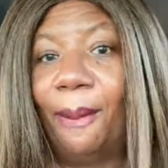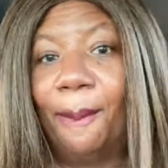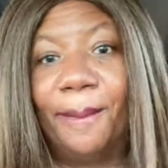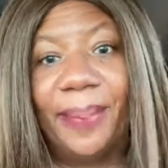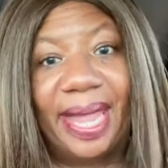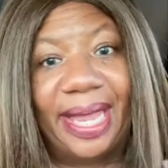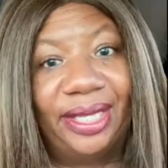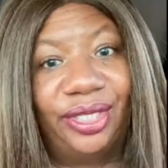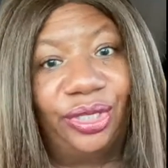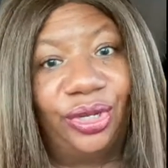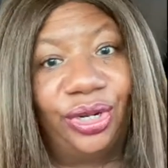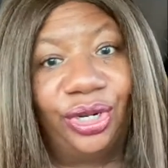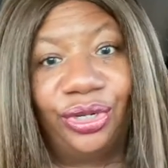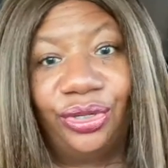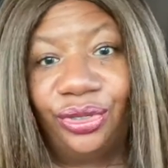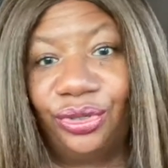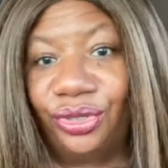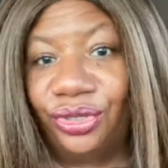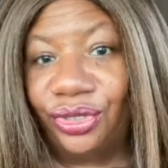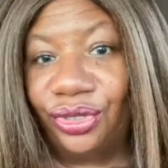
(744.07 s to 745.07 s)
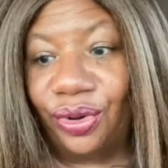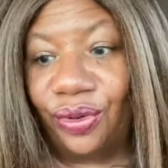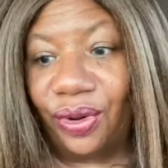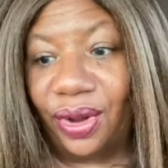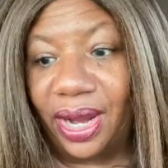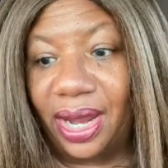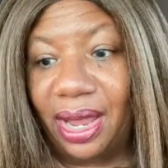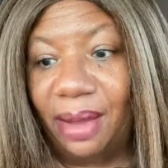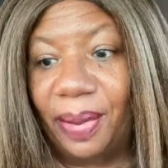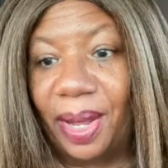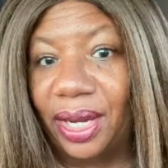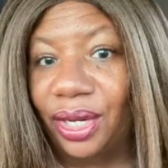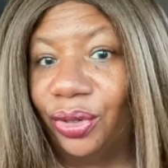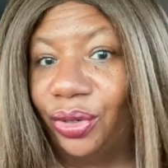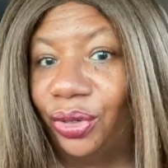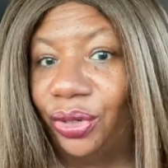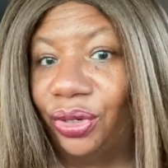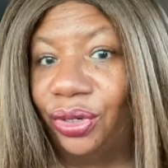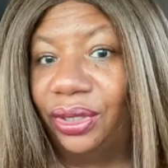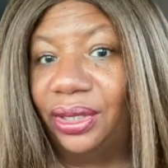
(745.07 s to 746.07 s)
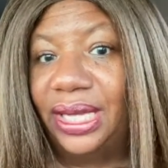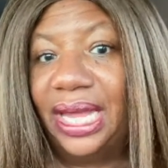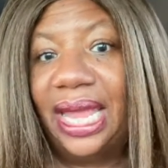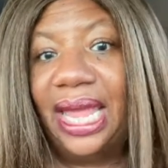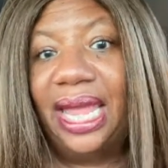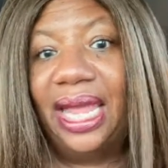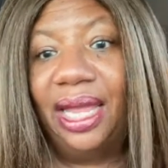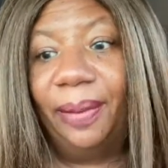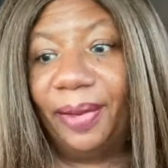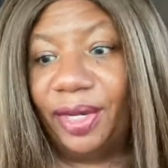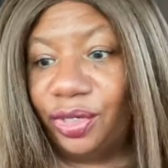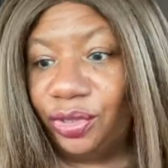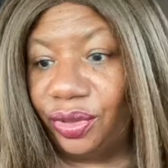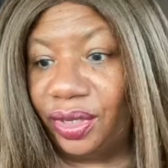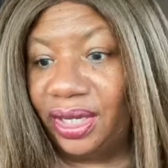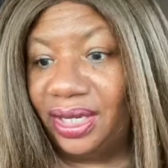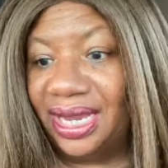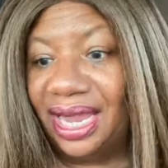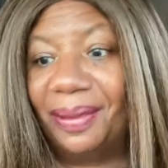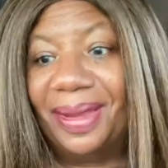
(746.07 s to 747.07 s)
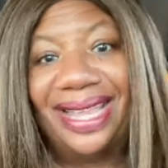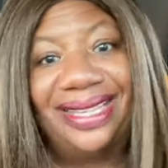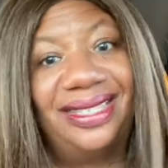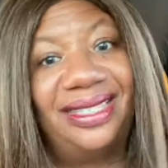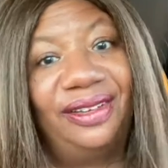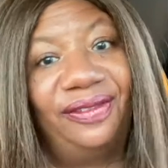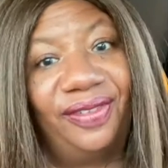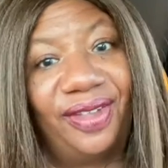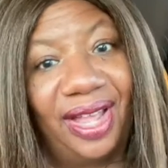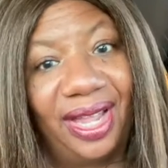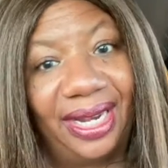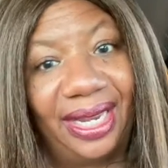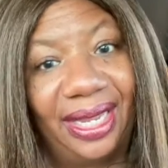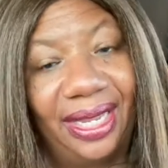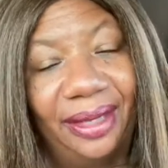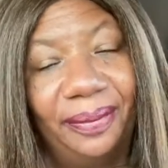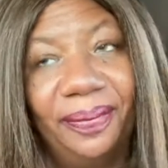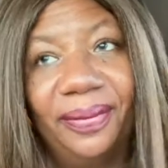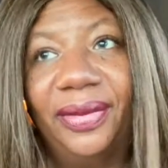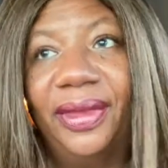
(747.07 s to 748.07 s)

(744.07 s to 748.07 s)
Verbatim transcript: based on a true story about a girl in Madrid named Estefania.